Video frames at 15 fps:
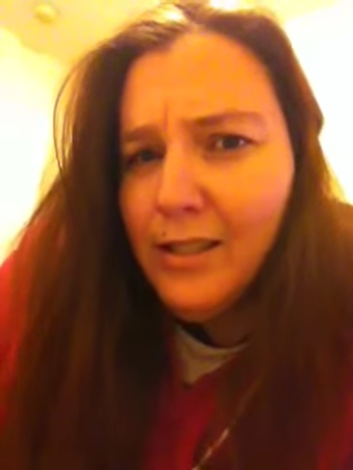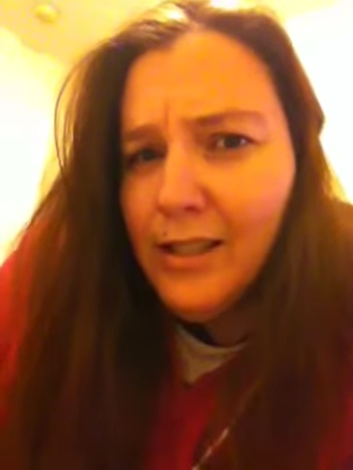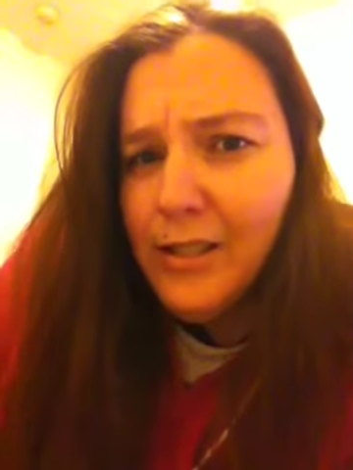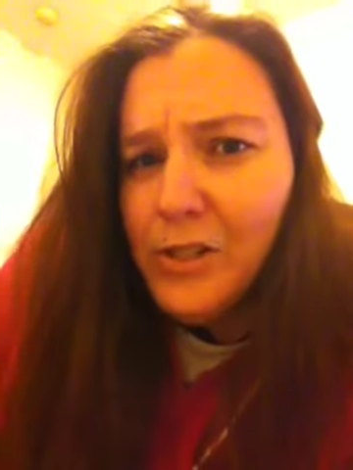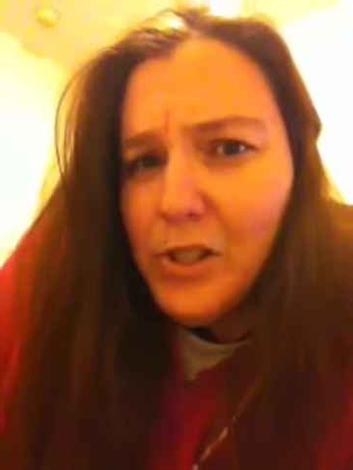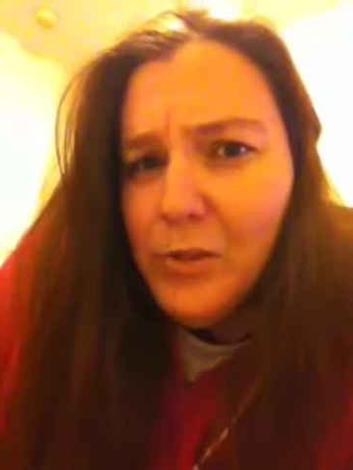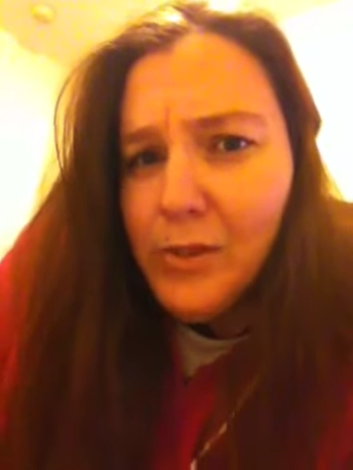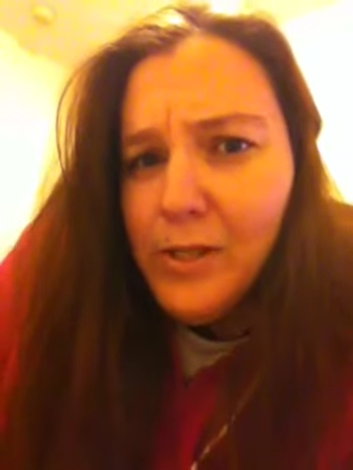
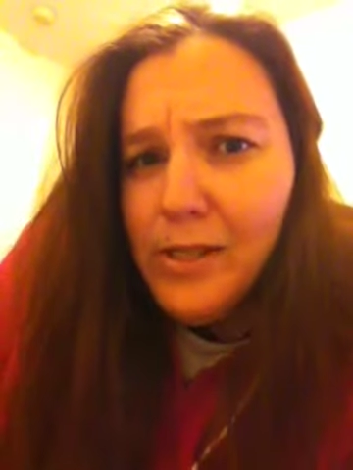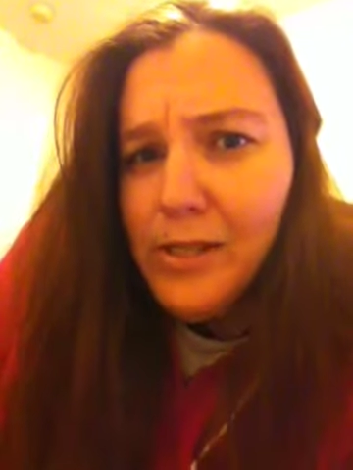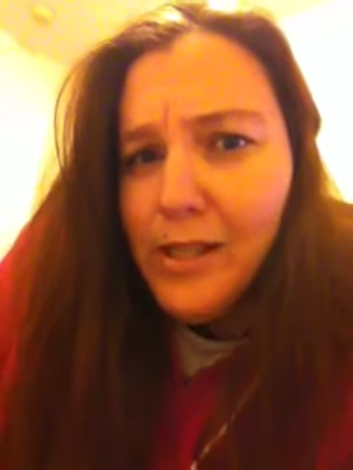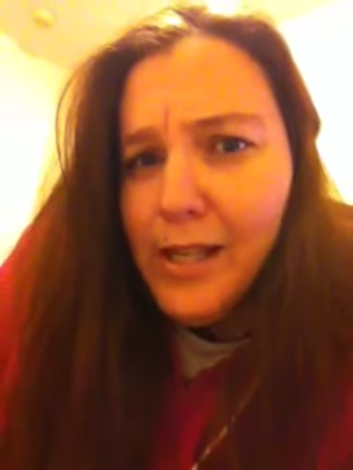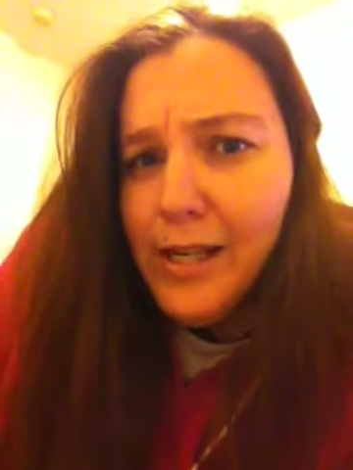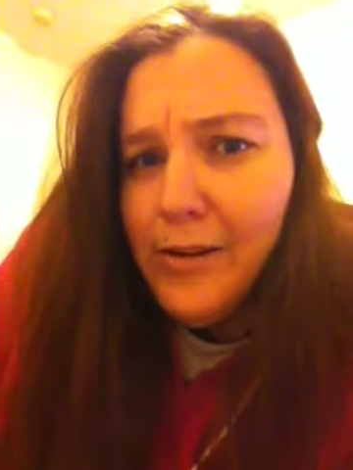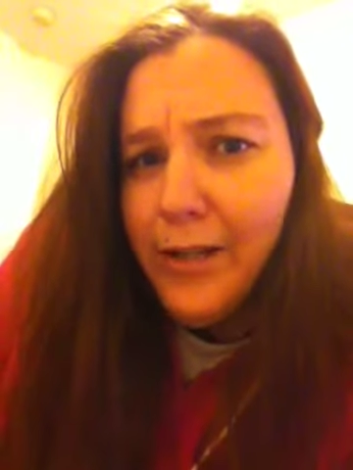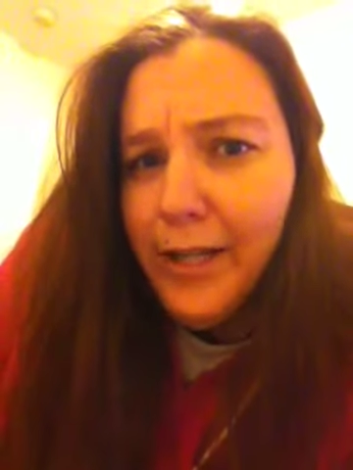That show is
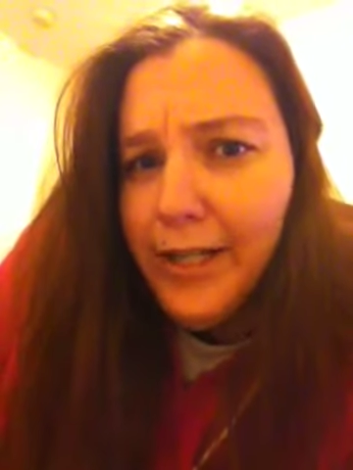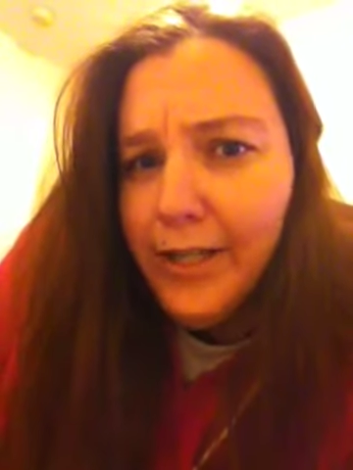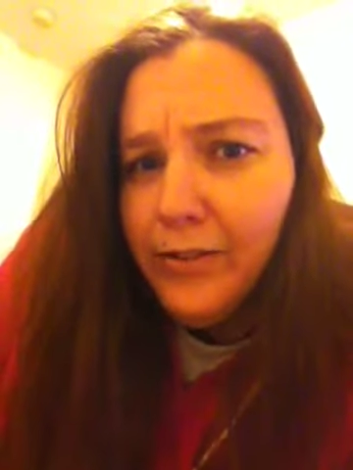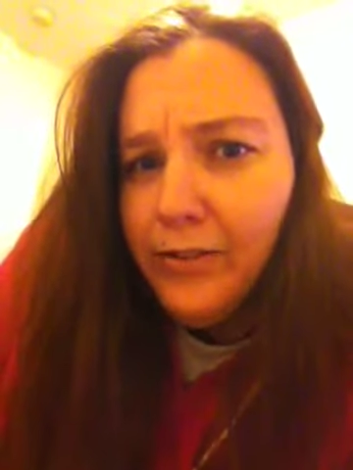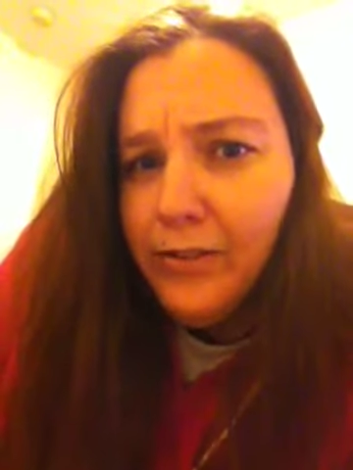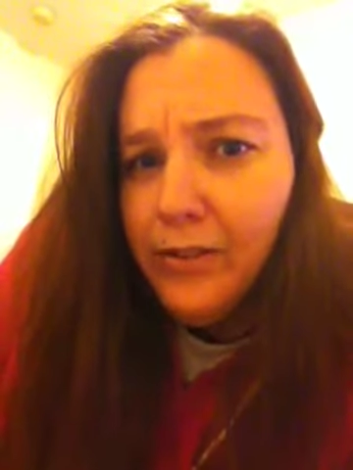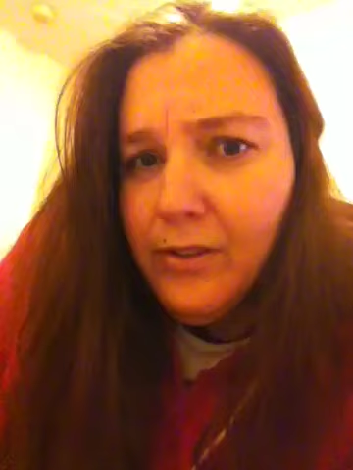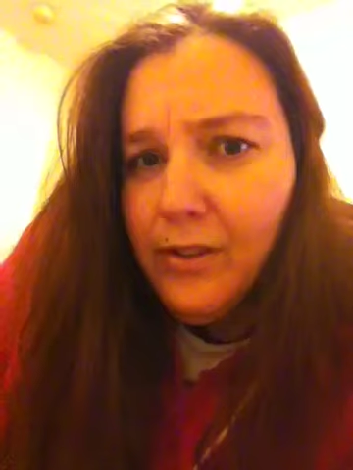
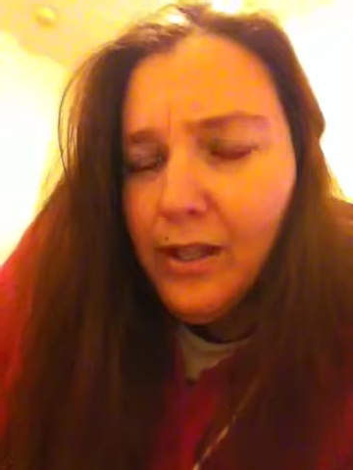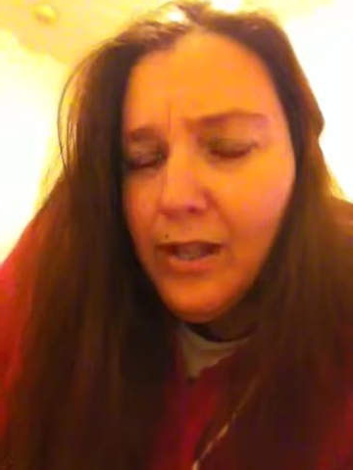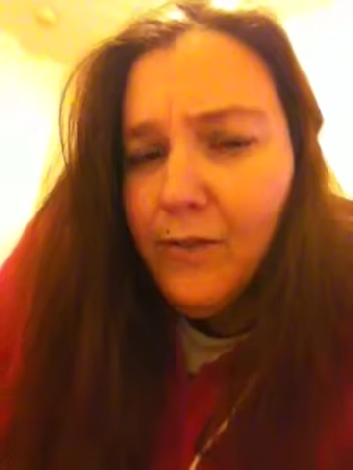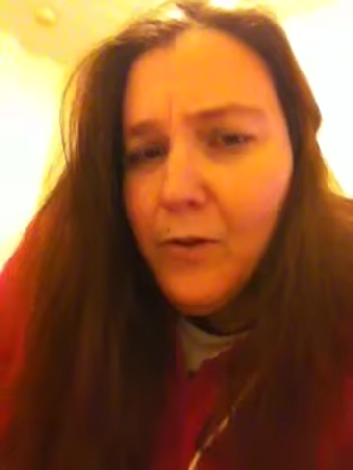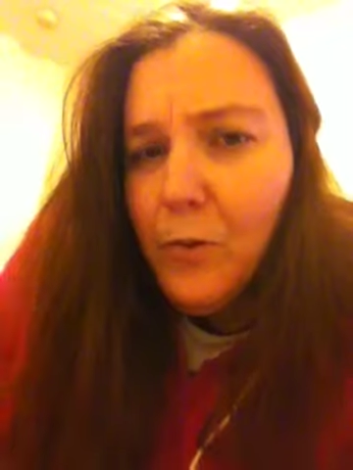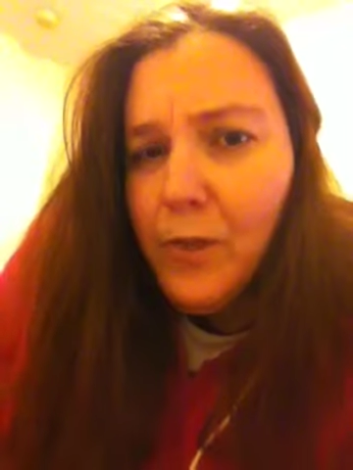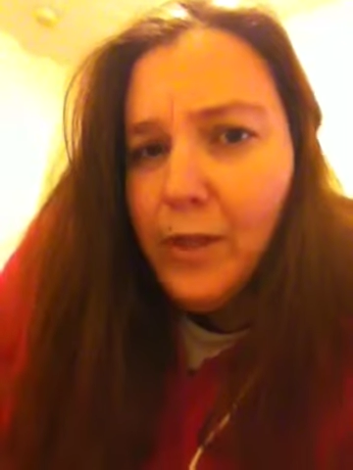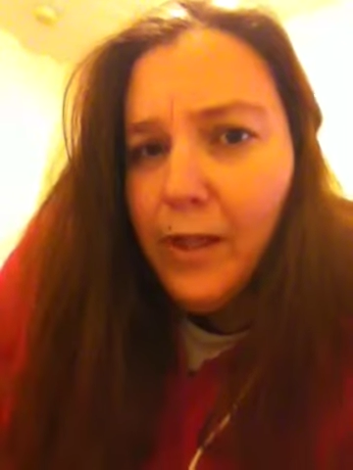hilarious.
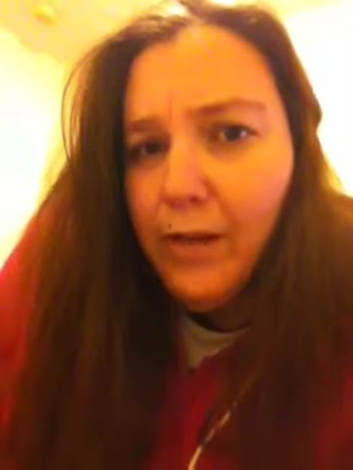Everyone